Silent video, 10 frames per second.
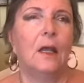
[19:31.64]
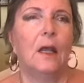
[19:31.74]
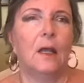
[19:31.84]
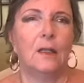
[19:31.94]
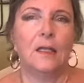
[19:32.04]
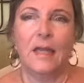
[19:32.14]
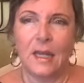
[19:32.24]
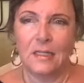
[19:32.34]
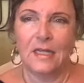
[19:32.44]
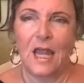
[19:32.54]
the
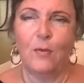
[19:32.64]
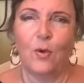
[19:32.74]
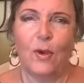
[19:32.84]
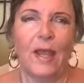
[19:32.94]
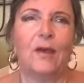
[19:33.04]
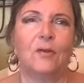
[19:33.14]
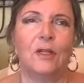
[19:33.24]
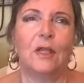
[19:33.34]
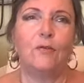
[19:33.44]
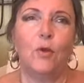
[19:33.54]
next time around,
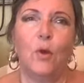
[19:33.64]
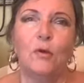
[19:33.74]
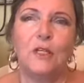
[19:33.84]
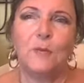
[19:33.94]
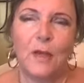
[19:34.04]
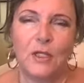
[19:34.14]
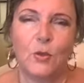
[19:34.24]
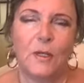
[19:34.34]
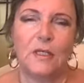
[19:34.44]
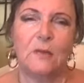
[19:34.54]
if you only spend
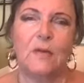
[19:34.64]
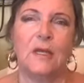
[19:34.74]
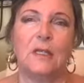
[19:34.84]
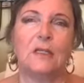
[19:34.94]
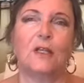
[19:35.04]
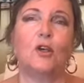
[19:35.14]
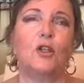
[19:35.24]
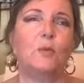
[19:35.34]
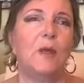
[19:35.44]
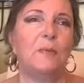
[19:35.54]
20 minutes, they're going
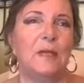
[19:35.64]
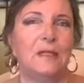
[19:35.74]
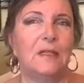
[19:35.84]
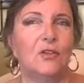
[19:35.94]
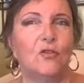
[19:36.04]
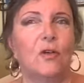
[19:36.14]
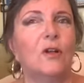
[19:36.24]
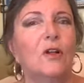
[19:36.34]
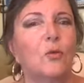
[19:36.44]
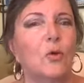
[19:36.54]
to be a bit
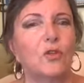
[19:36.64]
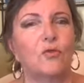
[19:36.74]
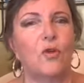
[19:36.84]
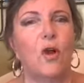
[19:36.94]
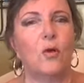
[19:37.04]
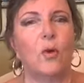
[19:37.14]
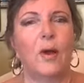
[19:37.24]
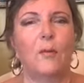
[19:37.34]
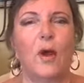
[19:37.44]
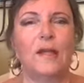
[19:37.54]
disgruntled. What's wrong?
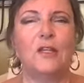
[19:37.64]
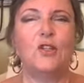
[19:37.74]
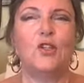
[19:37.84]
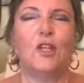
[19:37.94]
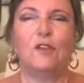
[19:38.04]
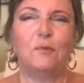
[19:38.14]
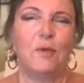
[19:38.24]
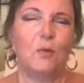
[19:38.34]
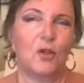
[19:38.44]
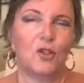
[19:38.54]
Why didn't she give me
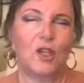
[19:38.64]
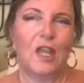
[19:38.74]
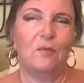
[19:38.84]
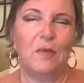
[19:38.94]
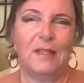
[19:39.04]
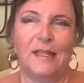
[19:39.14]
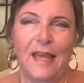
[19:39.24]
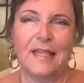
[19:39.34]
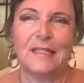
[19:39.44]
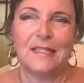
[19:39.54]
what she gave me the
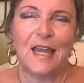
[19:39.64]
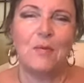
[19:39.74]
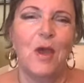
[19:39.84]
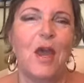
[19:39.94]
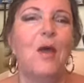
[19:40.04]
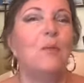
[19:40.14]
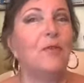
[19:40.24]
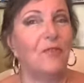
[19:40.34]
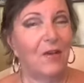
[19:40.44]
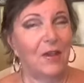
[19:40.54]
last time? Be
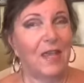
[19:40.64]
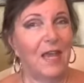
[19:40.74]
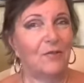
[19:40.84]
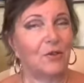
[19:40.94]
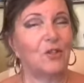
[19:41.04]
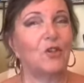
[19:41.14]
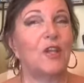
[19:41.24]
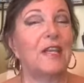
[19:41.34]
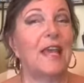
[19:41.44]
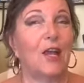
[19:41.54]
very careful, because you
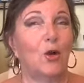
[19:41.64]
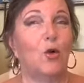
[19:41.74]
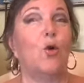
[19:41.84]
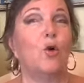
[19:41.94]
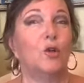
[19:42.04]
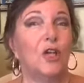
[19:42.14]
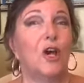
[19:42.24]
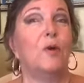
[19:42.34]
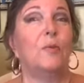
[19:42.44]
can get caught up